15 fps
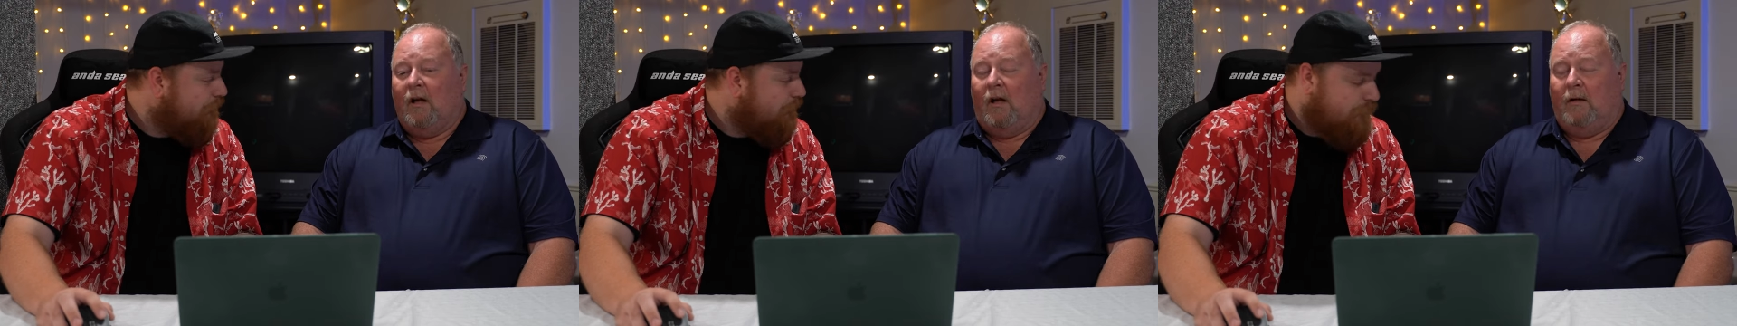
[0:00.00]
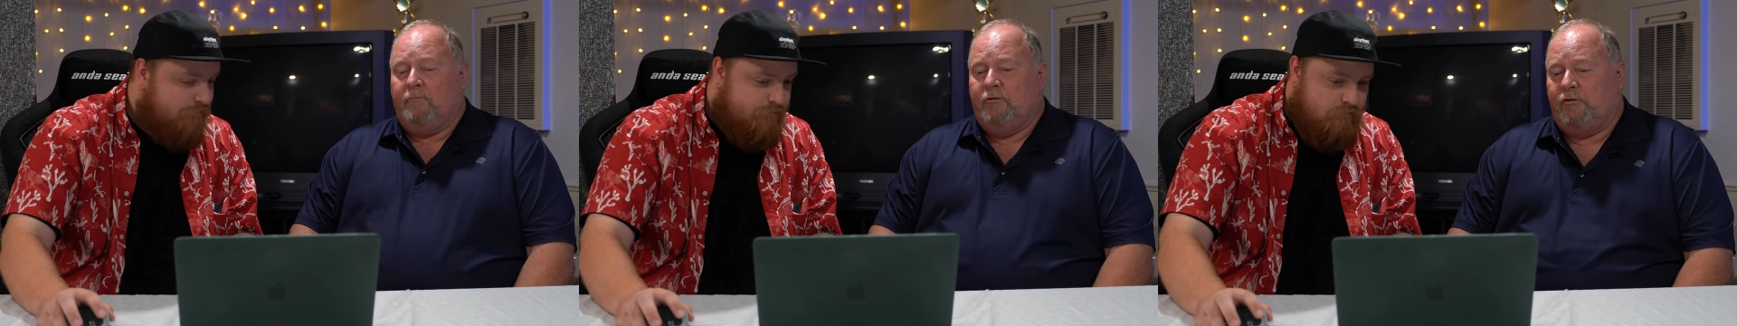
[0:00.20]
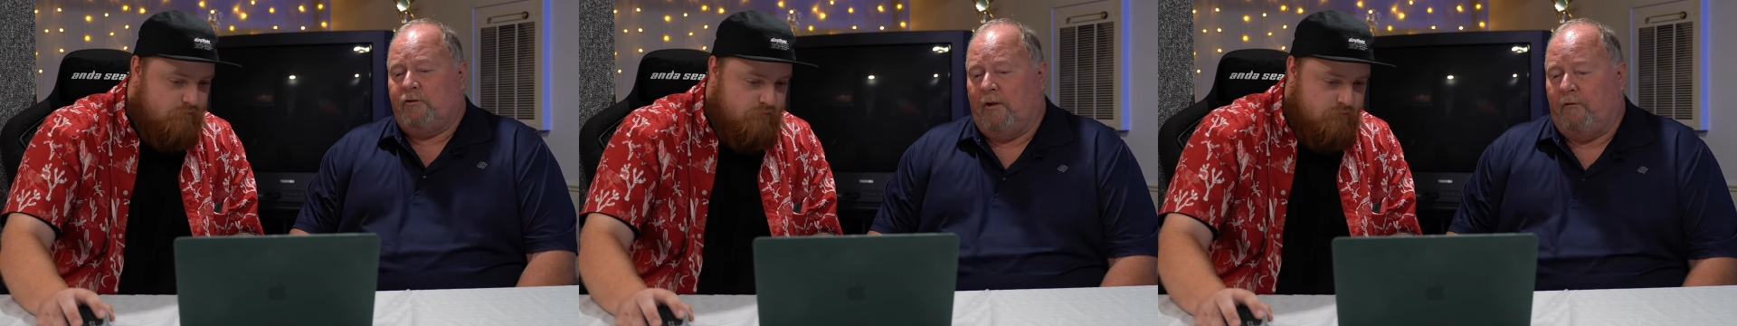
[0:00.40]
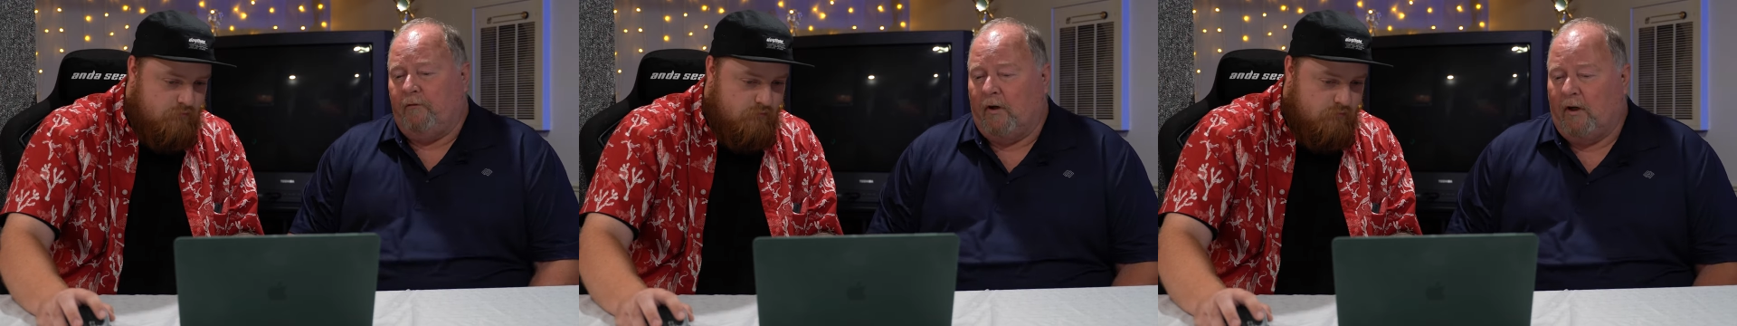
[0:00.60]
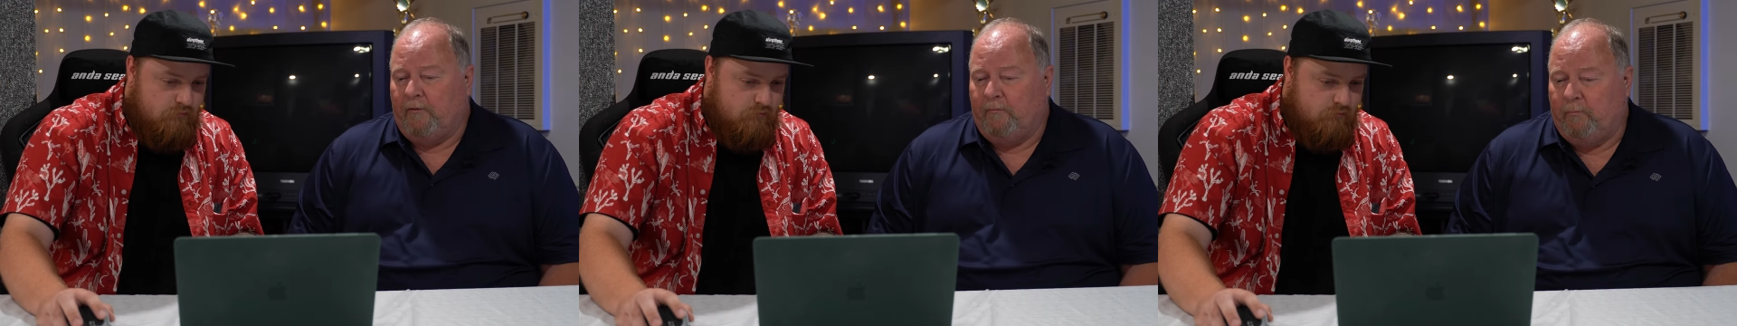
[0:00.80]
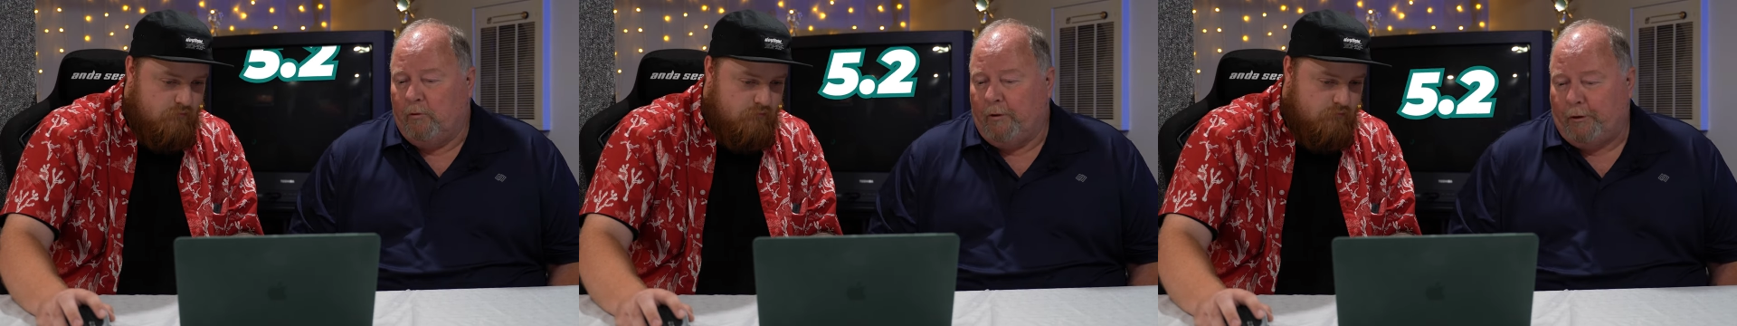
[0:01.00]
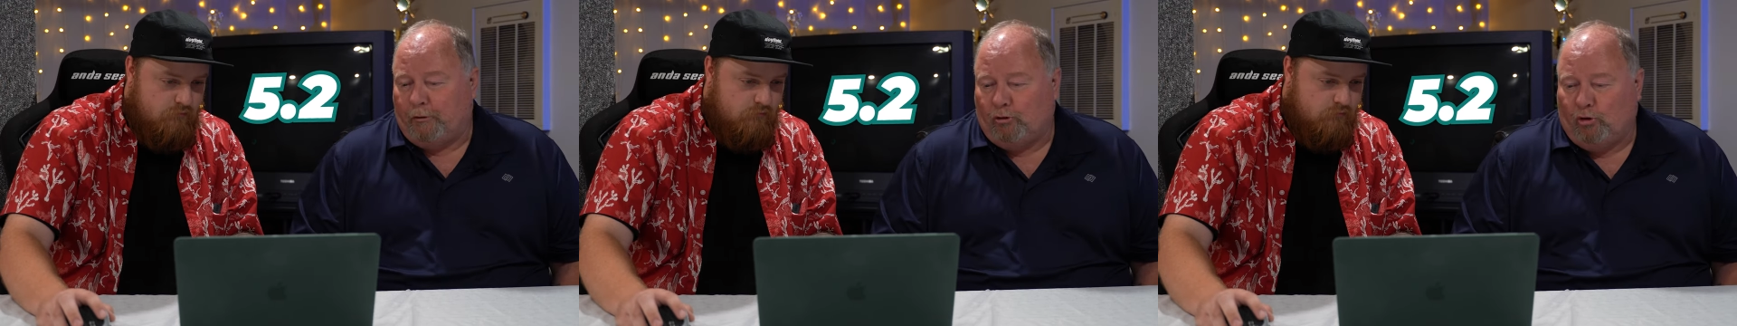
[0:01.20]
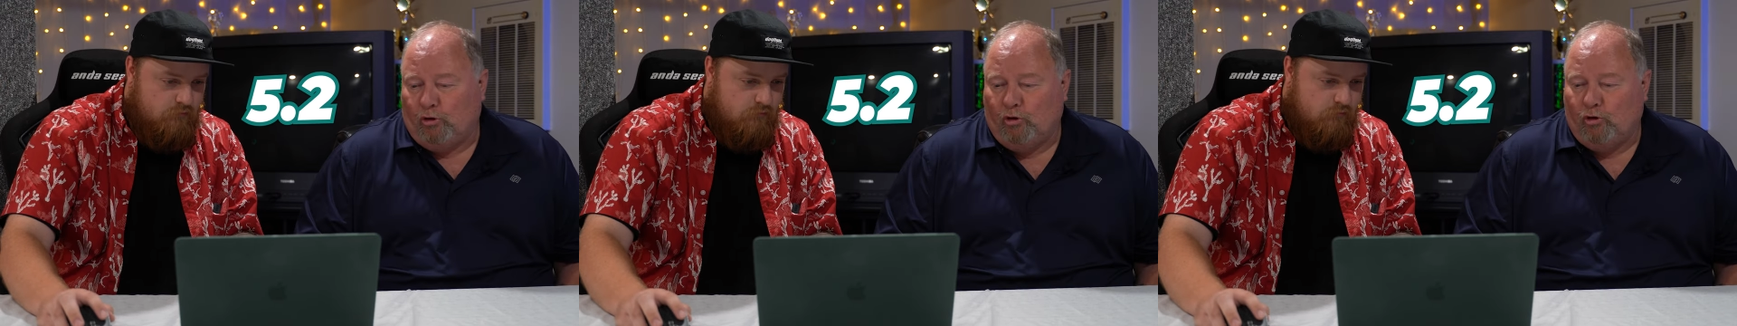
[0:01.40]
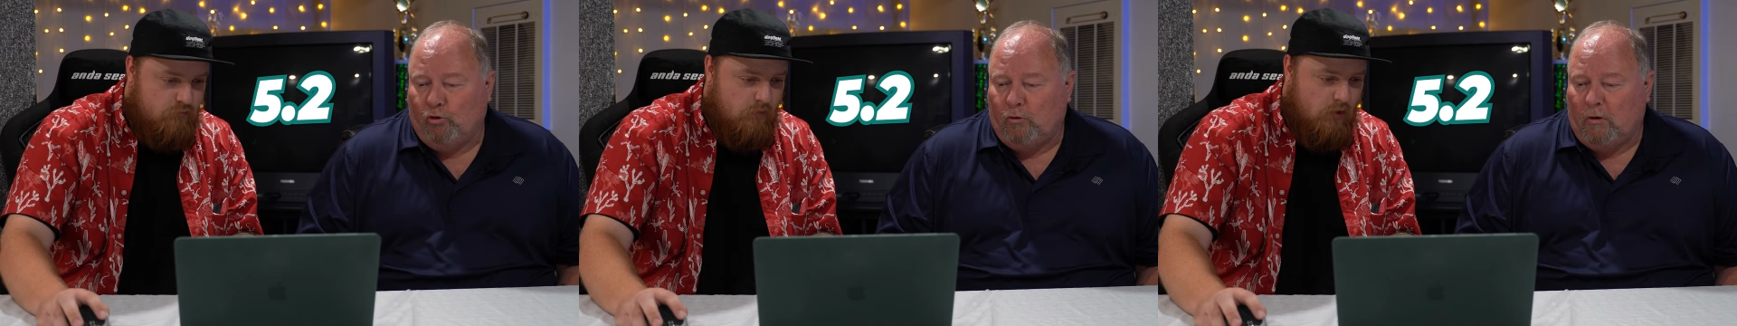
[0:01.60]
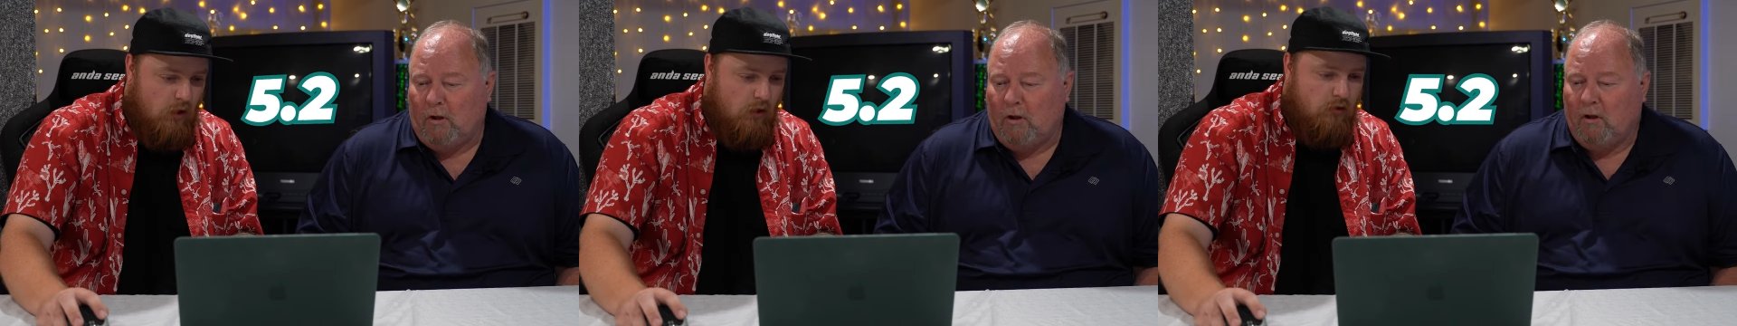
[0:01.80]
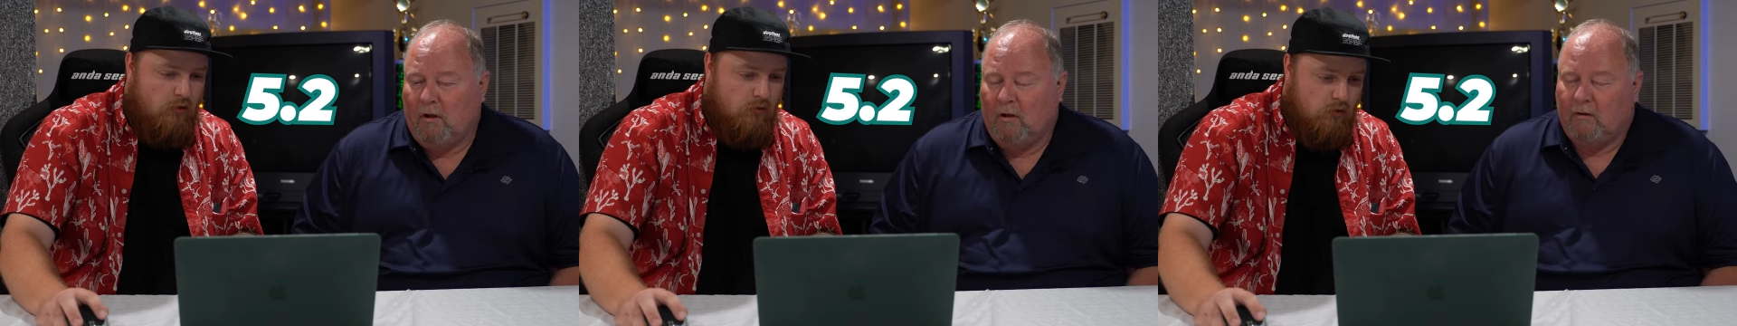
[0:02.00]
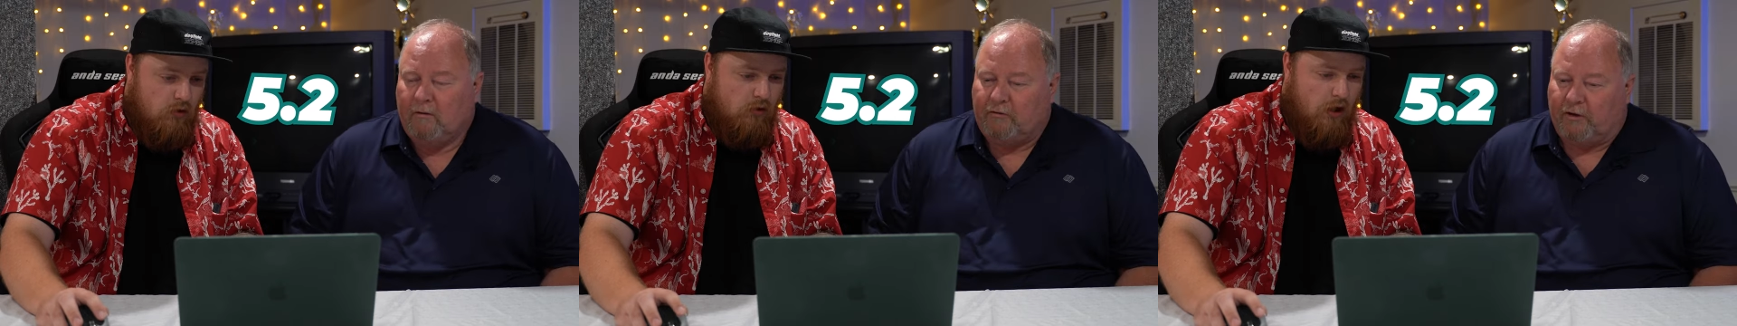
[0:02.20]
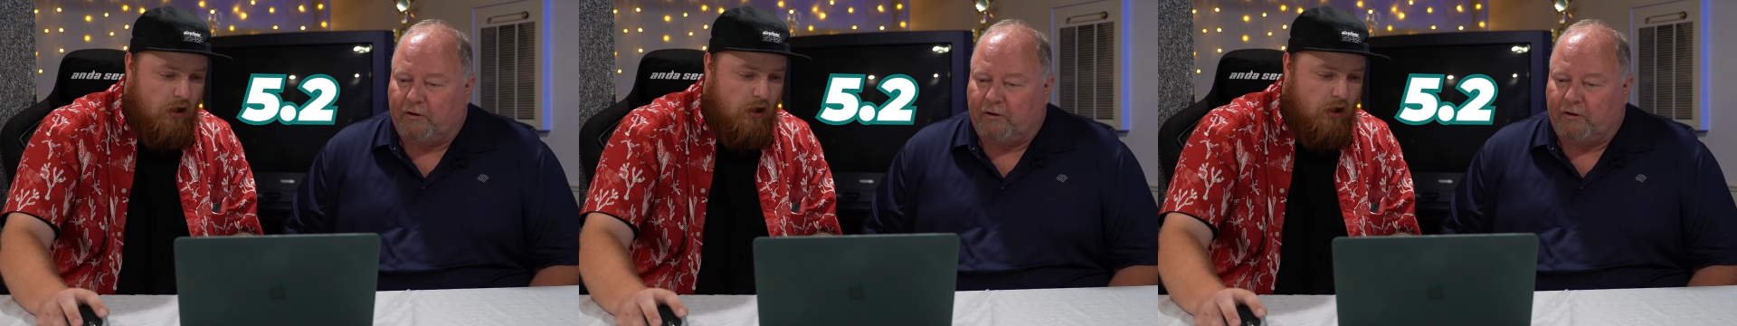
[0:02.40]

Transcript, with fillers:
Speaker 1: I'm gonna say 5.2. Oh, okay.